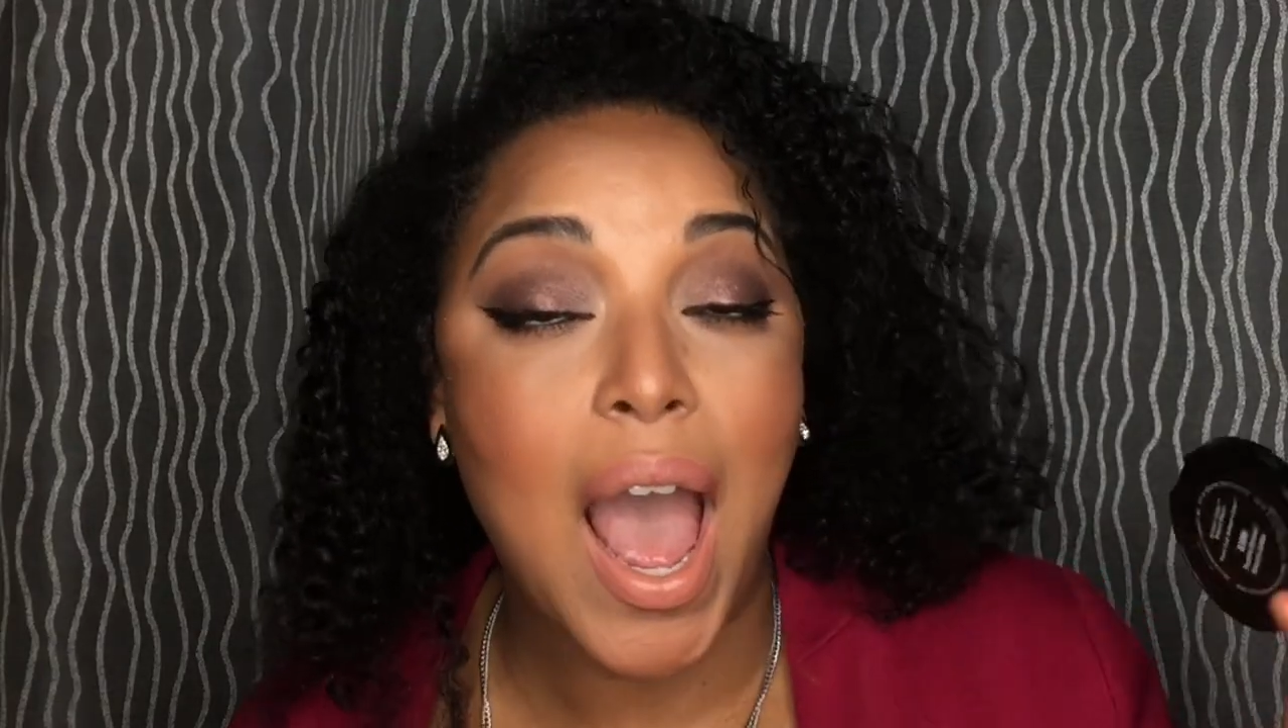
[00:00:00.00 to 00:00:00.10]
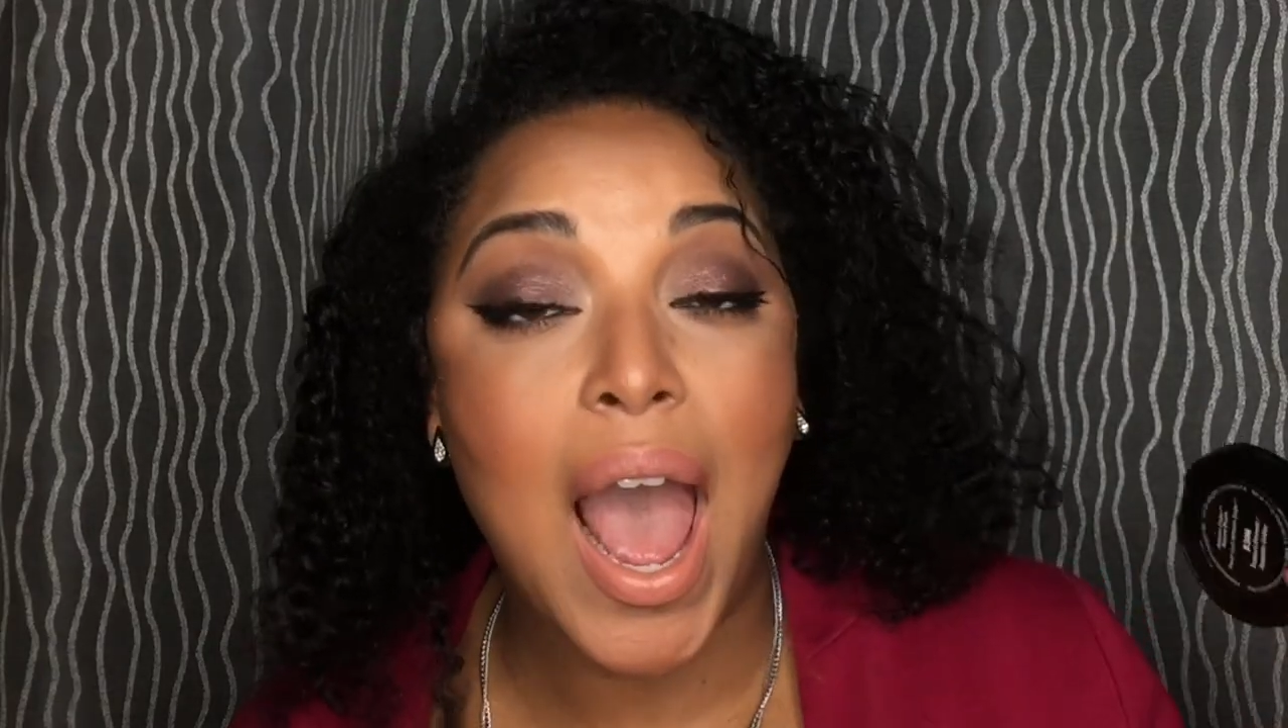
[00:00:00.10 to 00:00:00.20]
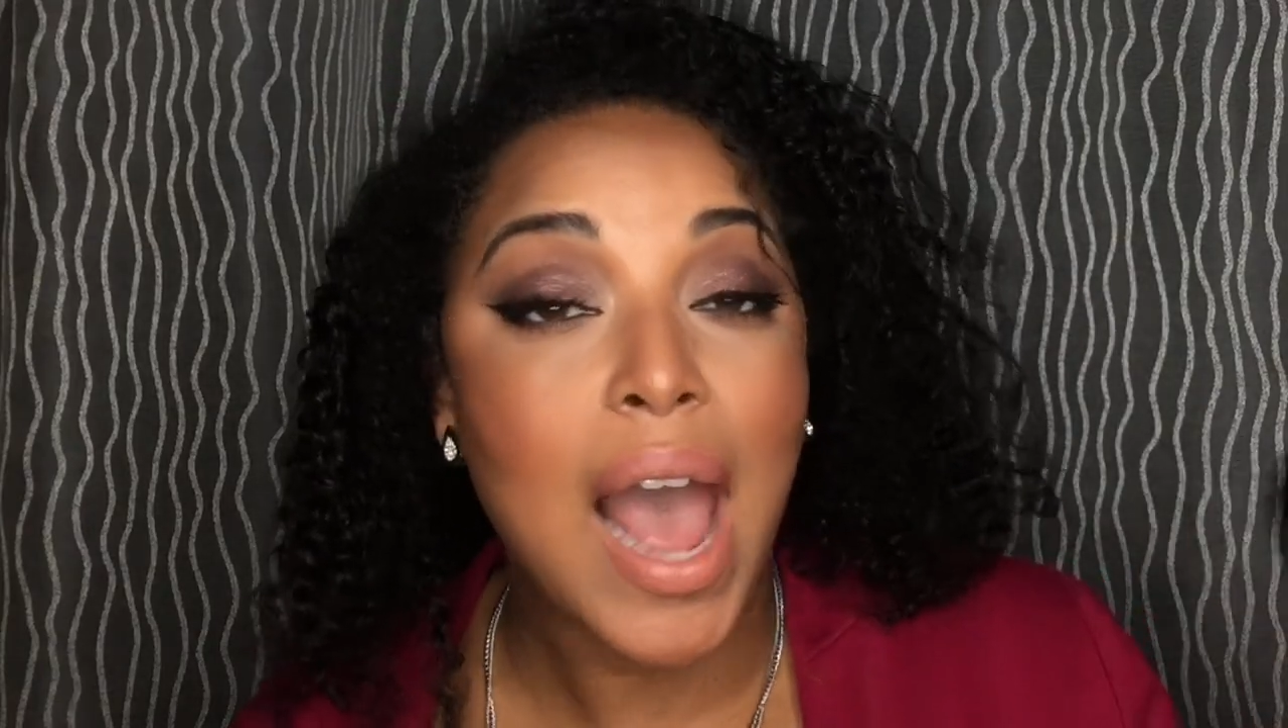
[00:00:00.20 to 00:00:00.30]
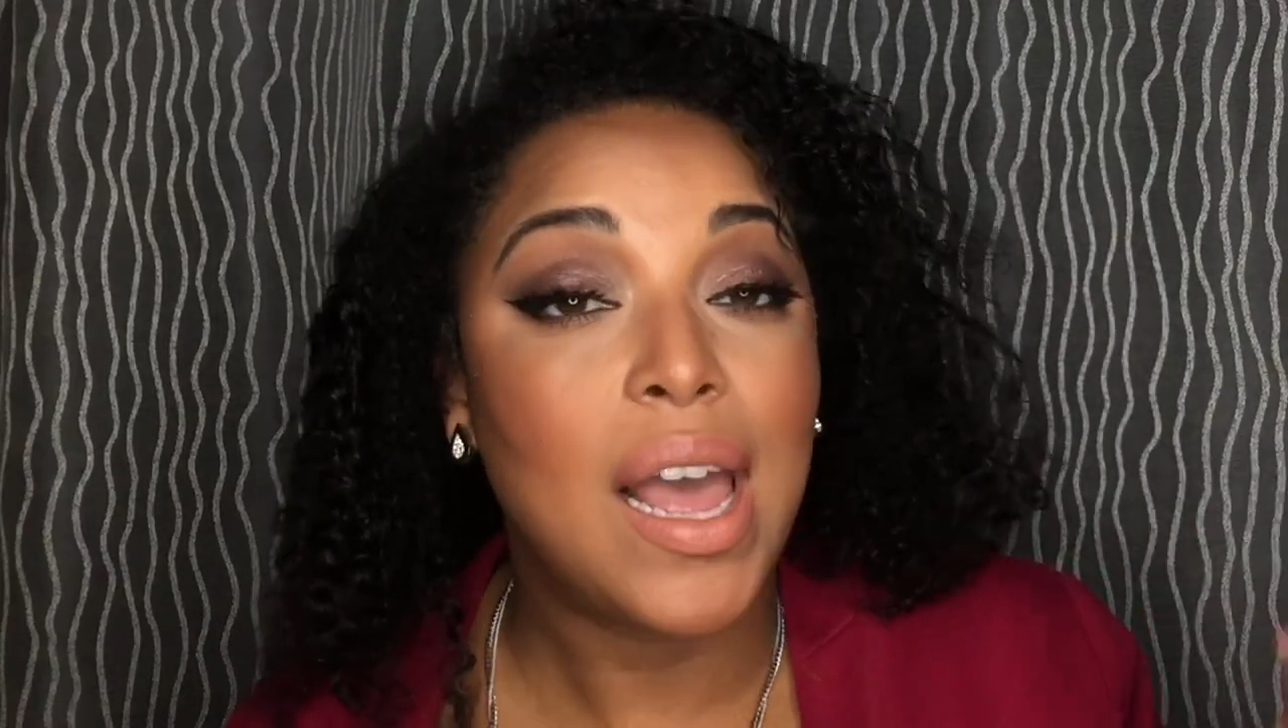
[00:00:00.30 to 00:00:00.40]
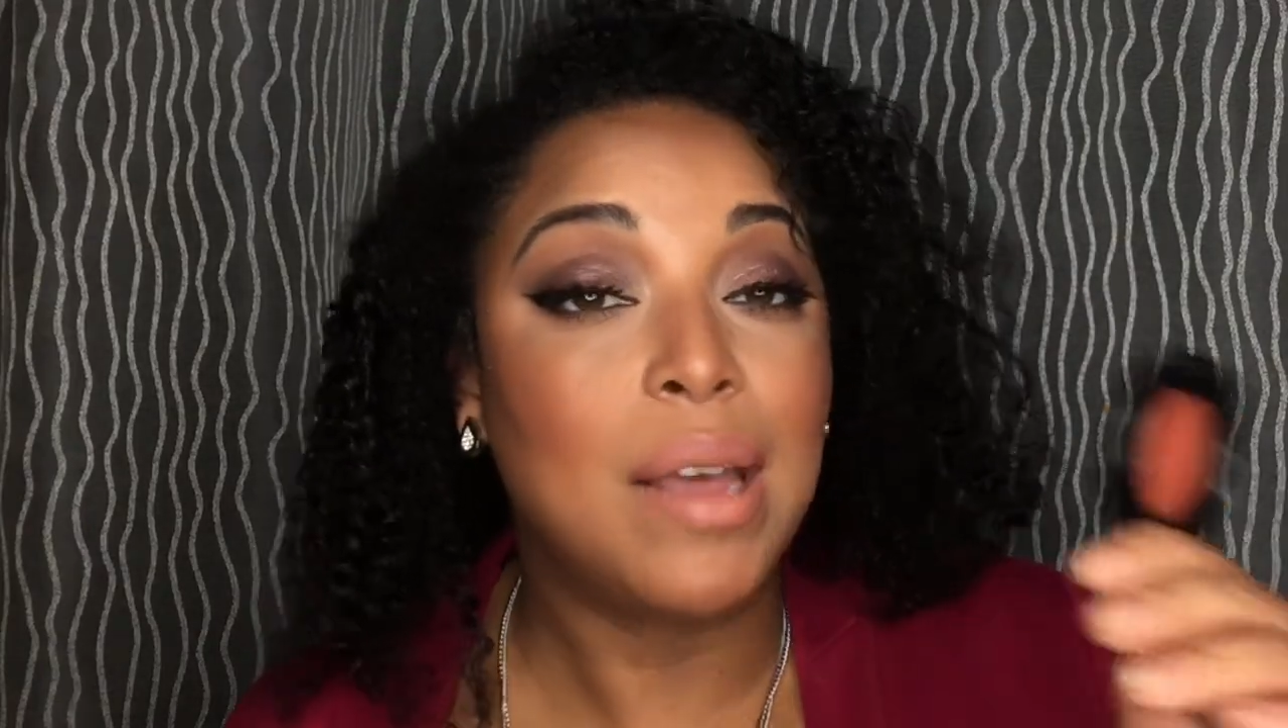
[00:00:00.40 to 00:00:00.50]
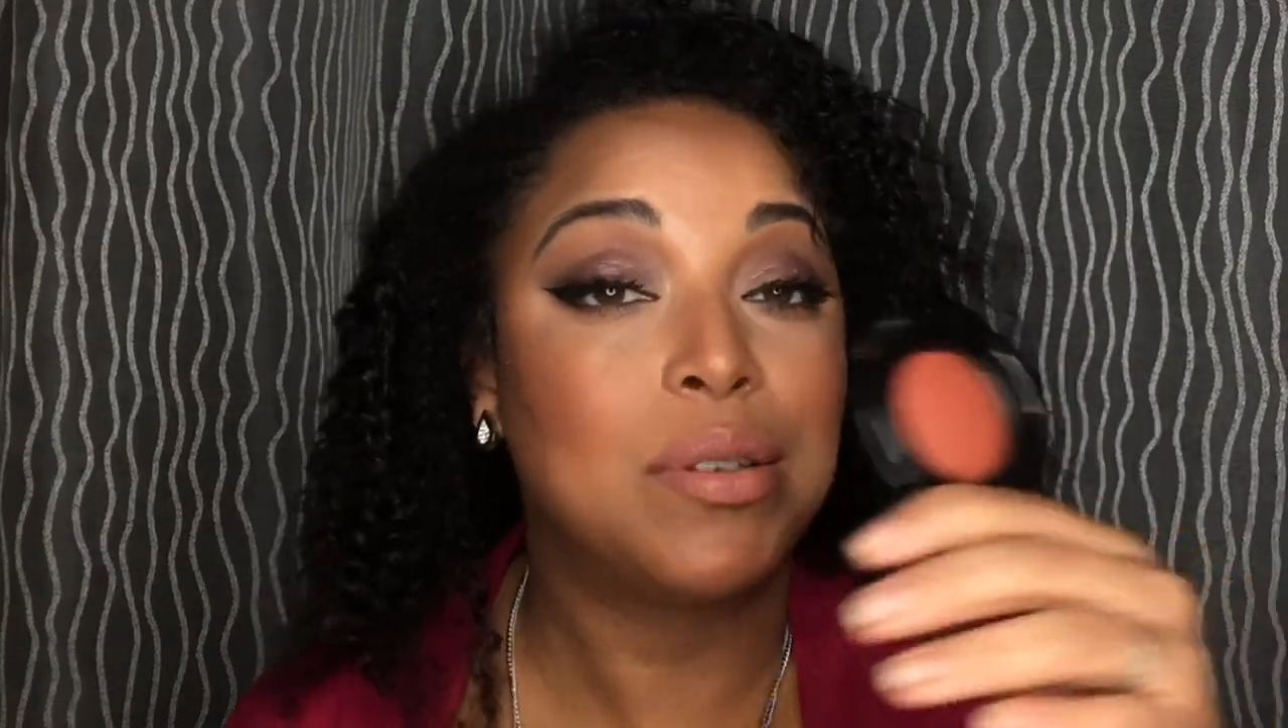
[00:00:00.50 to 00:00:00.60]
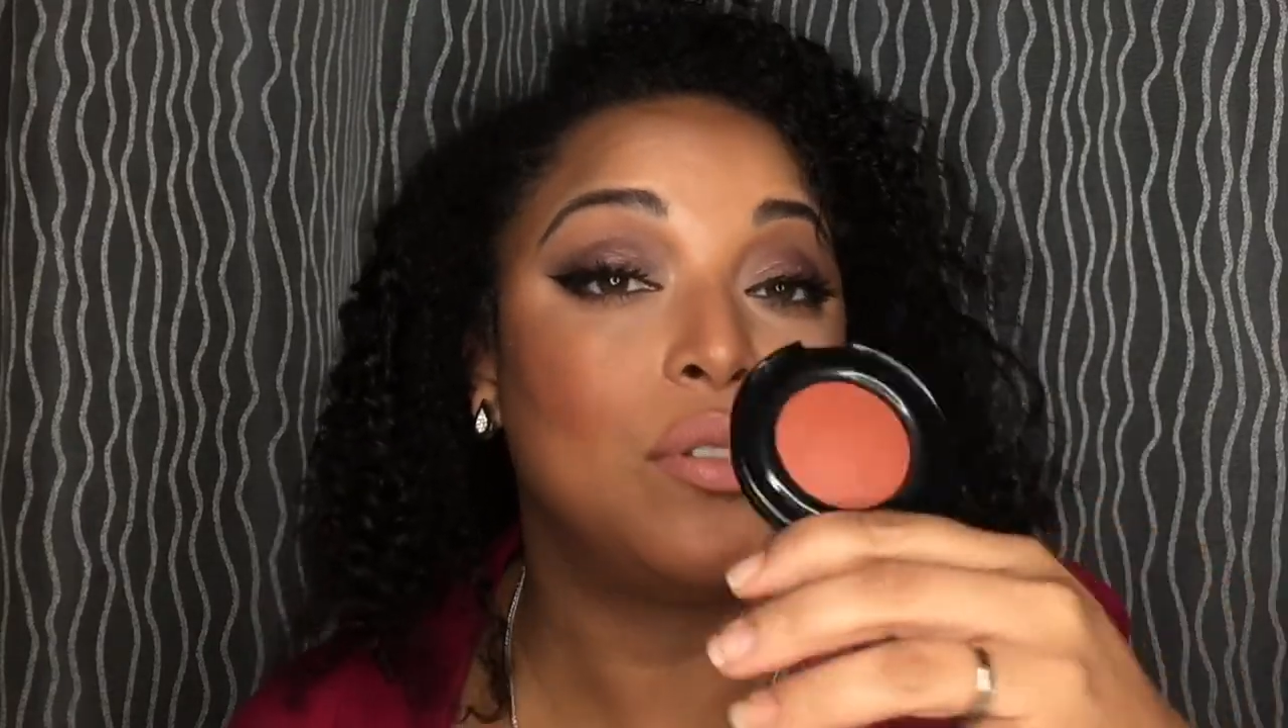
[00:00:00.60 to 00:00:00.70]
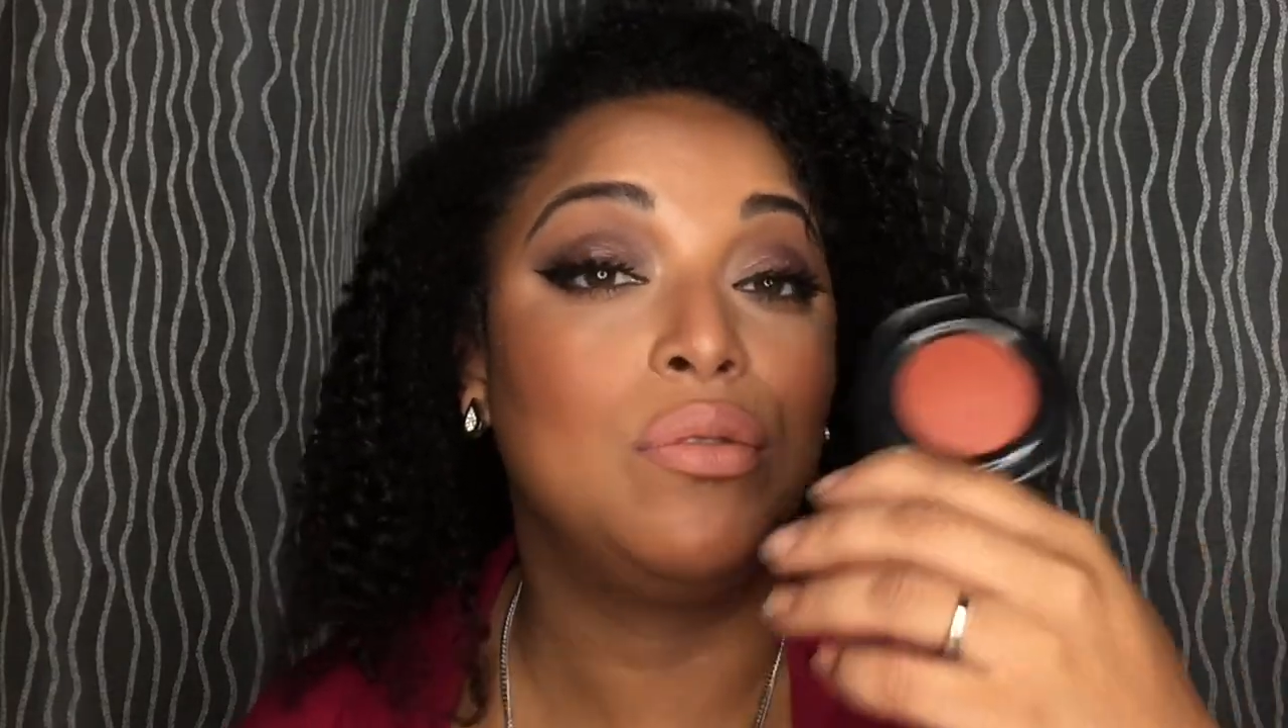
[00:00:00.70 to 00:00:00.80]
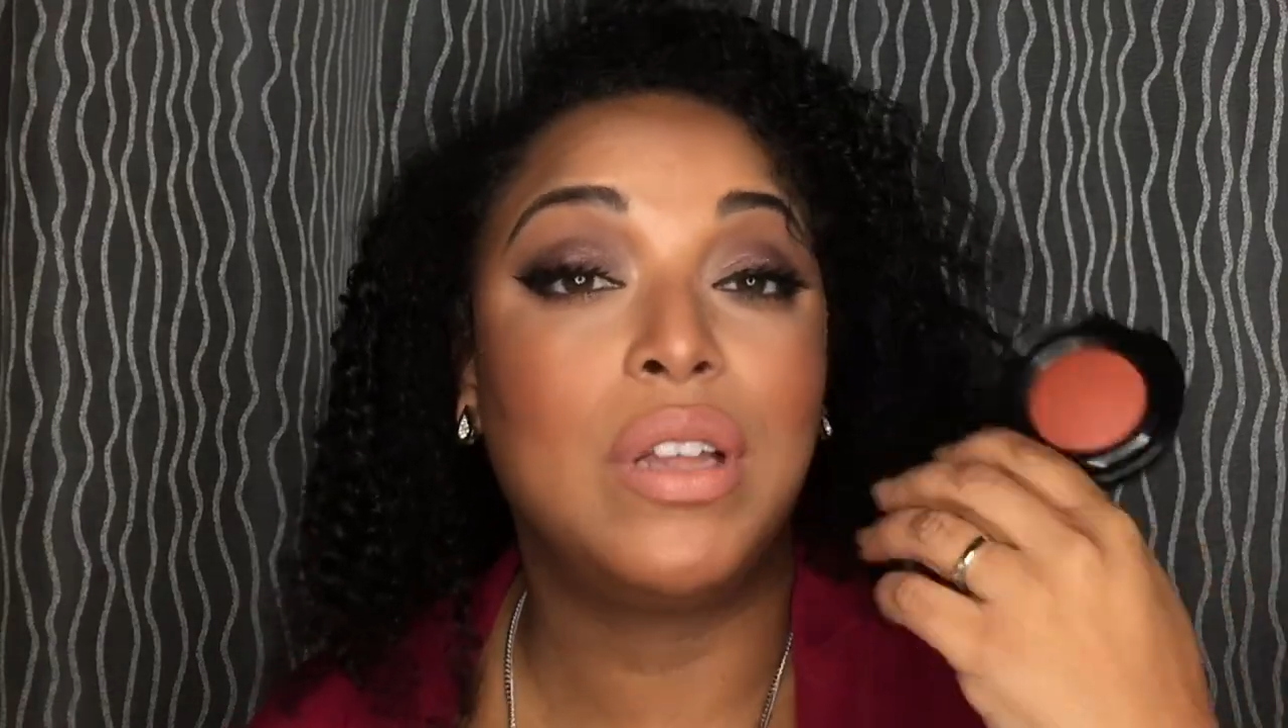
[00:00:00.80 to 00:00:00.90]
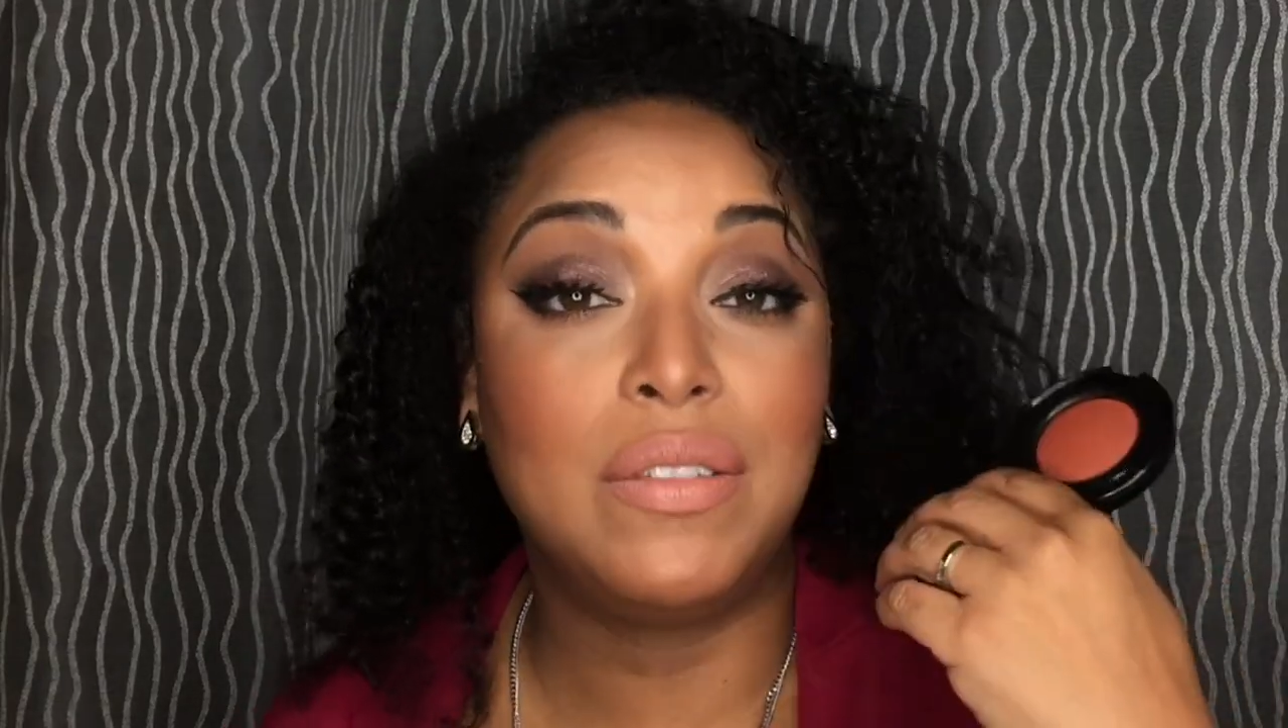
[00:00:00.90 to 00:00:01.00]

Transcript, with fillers: I absolutely